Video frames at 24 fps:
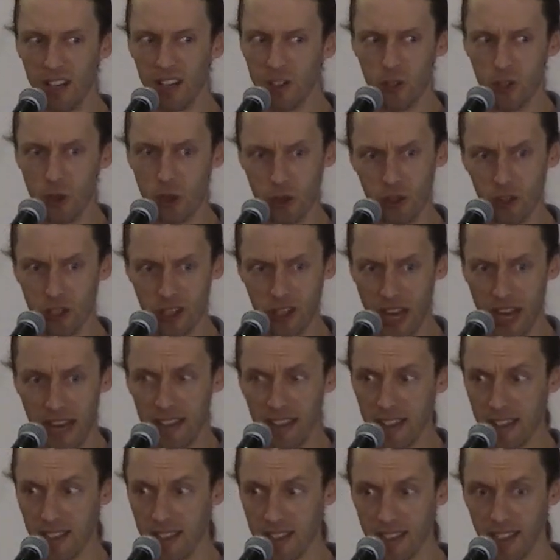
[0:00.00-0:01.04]
Church
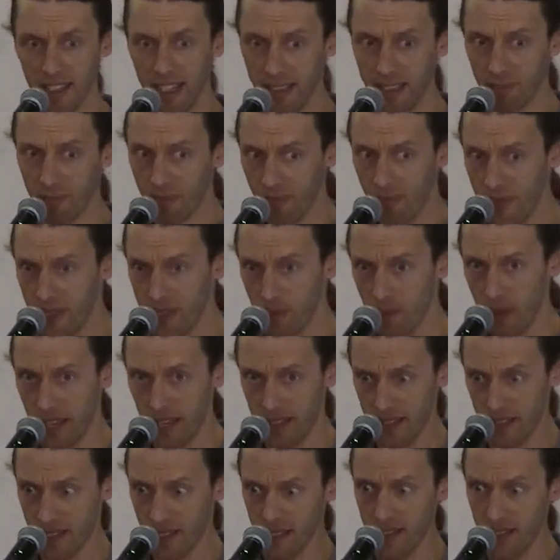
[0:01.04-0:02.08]
attendance, like this
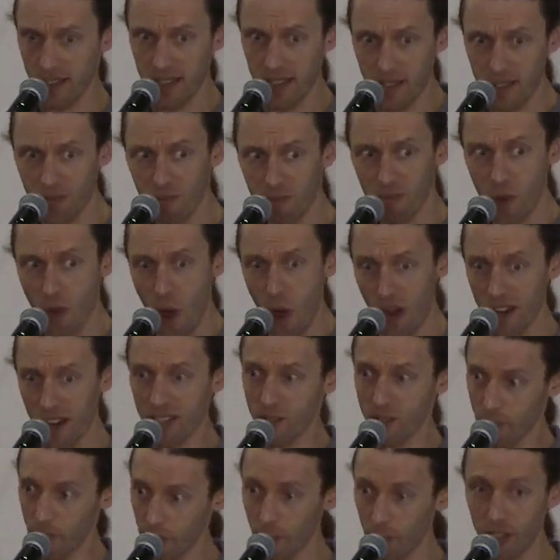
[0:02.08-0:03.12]
place is not
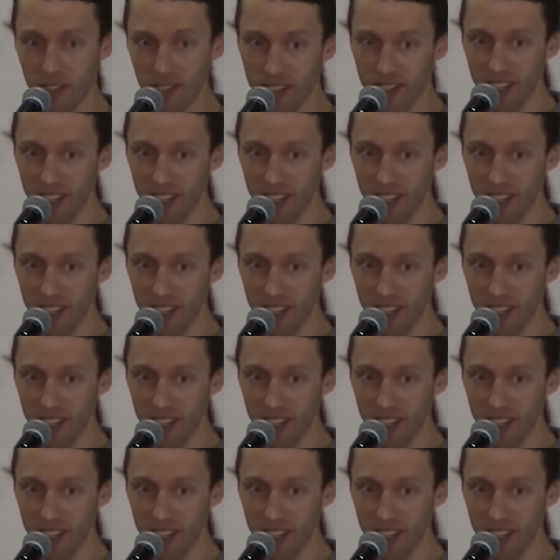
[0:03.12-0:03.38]
as full as it